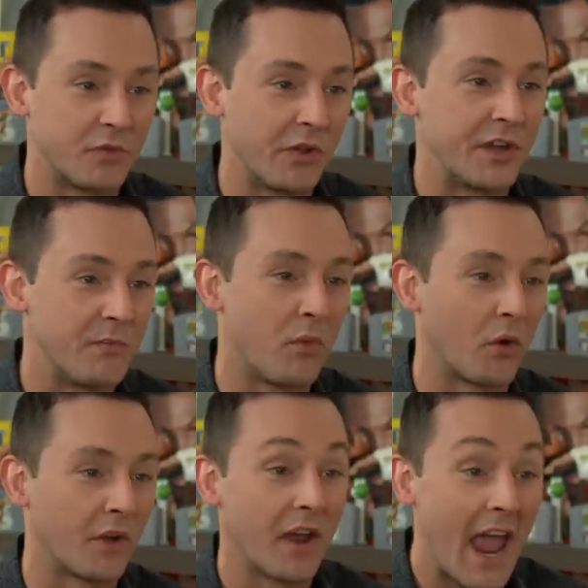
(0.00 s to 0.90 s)
really
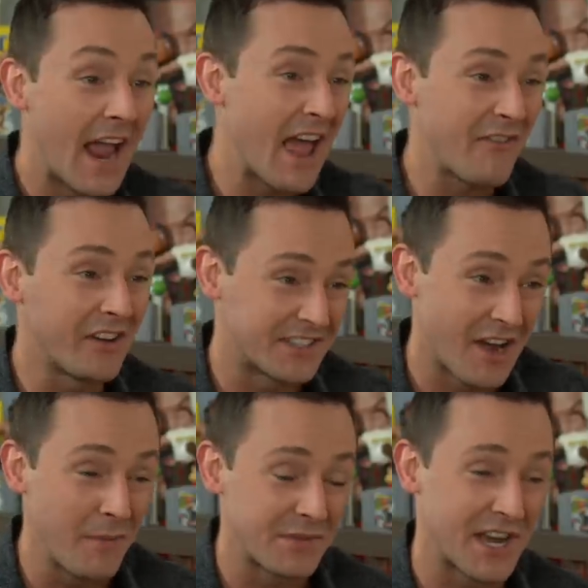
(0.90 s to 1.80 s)
important. And having like
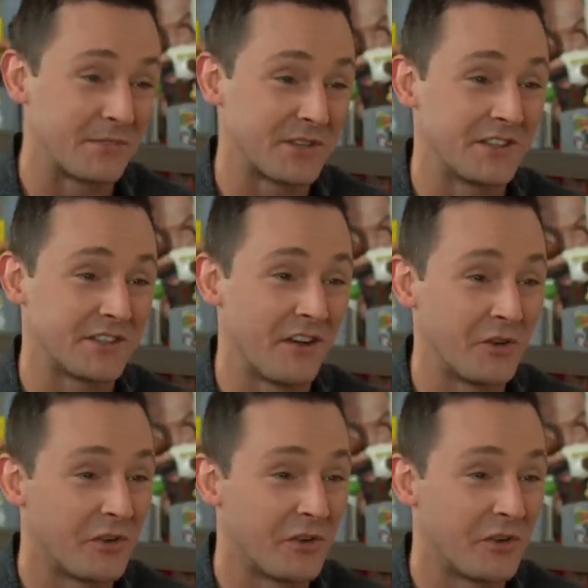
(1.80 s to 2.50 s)
timestamps on stuff too.